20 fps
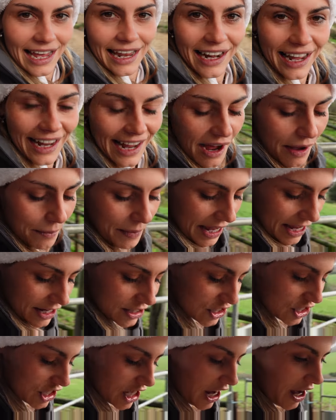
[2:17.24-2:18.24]
in. I am
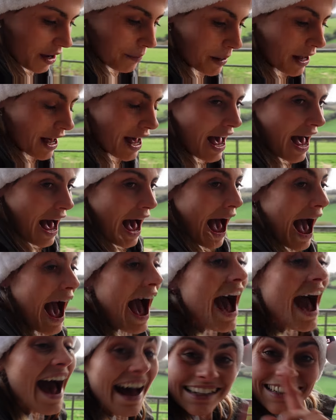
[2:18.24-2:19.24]
hitched up.
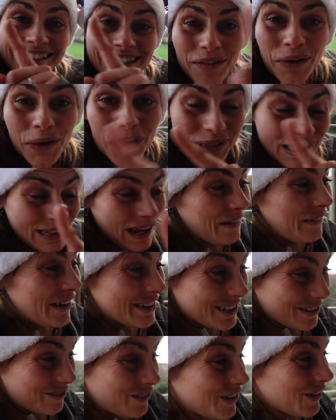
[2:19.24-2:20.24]
And also, I
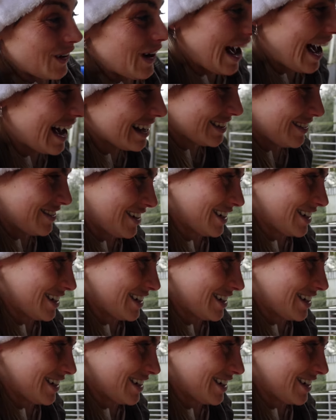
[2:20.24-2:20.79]
just forgot, as I've